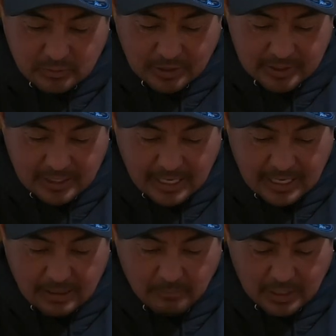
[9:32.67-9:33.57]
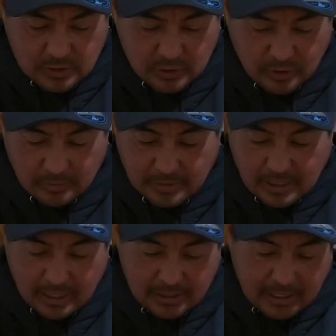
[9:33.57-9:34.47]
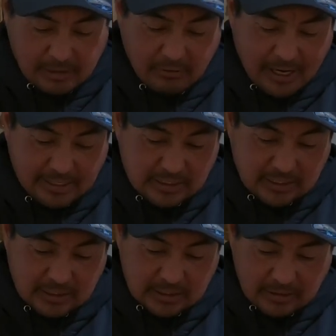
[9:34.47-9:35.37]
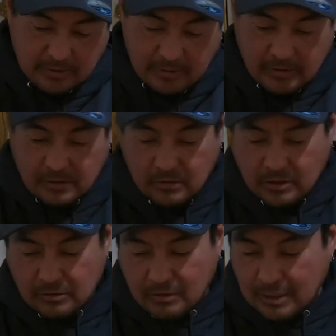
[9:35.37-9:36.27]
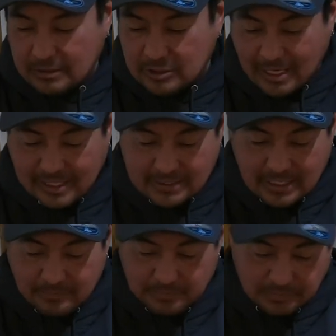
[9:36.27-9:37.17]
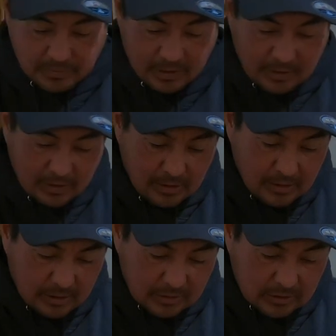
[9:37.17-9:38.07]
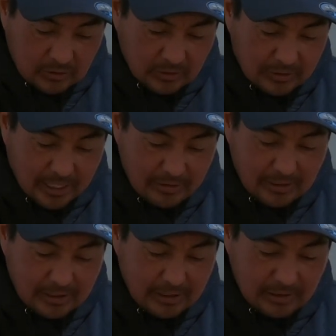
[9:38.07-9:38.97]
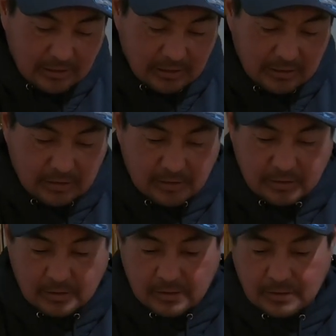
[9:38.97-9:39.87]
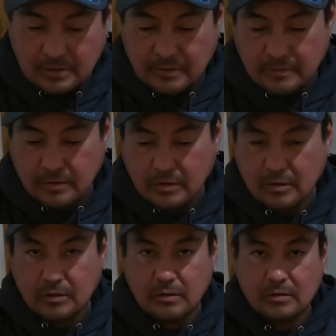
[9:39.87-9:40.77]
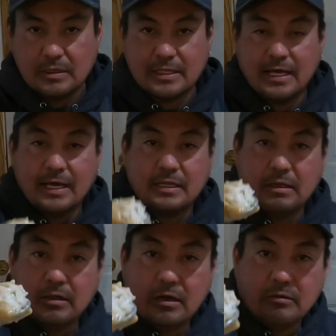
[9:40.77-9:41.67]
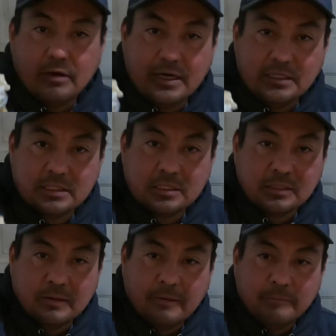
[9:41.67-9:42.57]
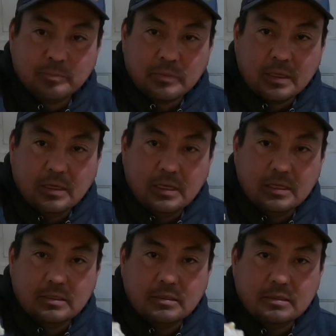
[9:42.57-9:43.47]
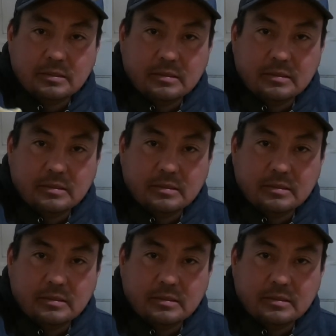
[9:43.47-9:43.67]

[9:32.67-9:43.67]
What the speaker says: with mushroom on rice. Oh, I'll try some. It's cooled down a little. Oh, look at that. Our rice and